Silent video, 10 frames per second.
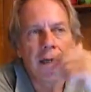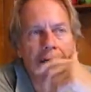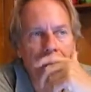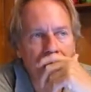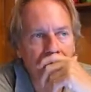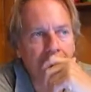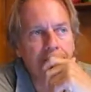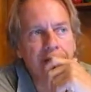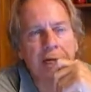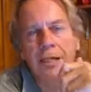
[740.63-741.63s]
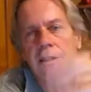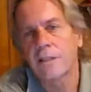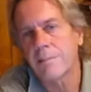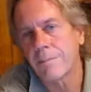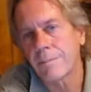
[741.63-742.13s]

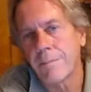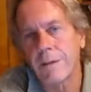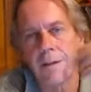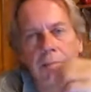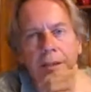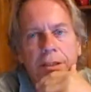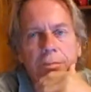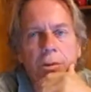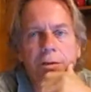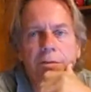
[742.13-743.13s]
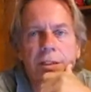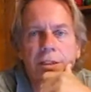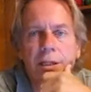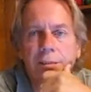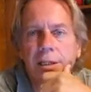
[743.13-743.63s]
larvicides are much more
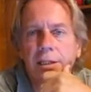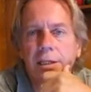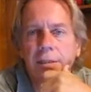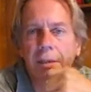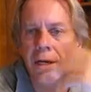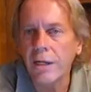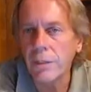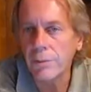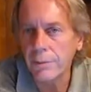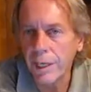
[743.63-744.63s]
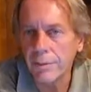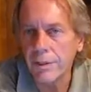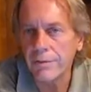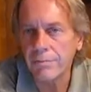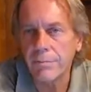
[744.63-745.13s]
efficient. I mean, in America, when we got
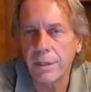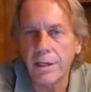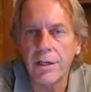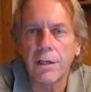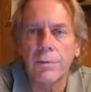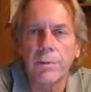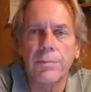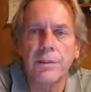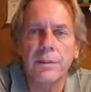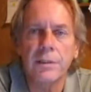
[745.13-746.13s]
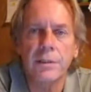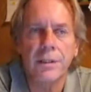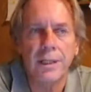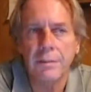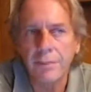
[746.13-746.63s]
rid of malaria, we put
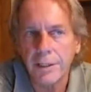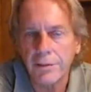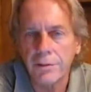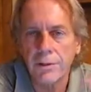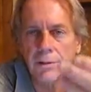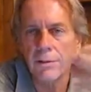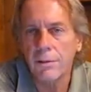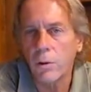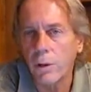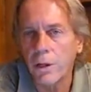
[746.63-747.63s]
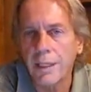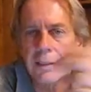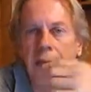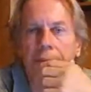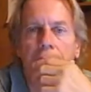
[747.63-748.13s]
like petrol and oil on
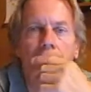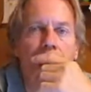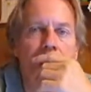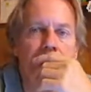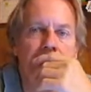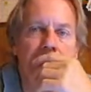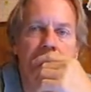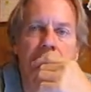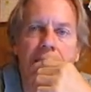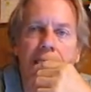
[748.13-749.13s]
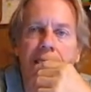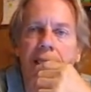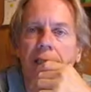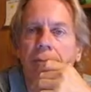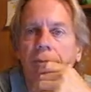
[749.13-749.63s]
top of water, and there's different things
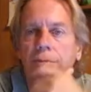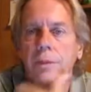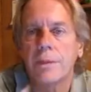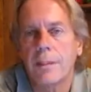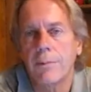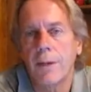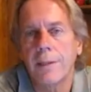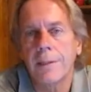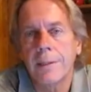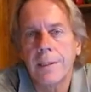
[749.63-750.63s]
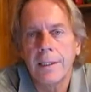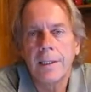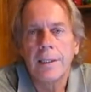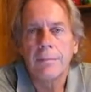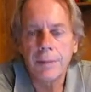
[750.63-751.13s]
that you put on top of water.
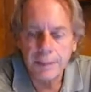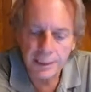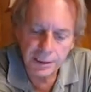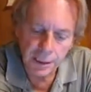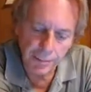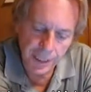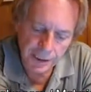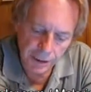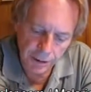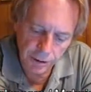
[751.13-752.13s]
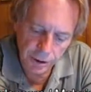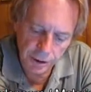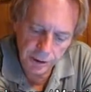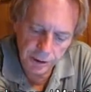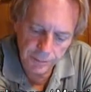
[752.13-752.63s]
But these are my
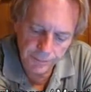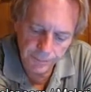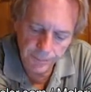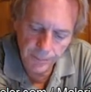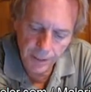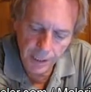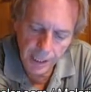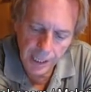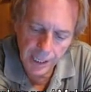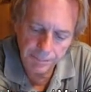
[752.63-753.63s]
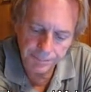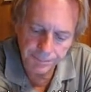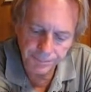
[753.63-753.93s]
solutions. I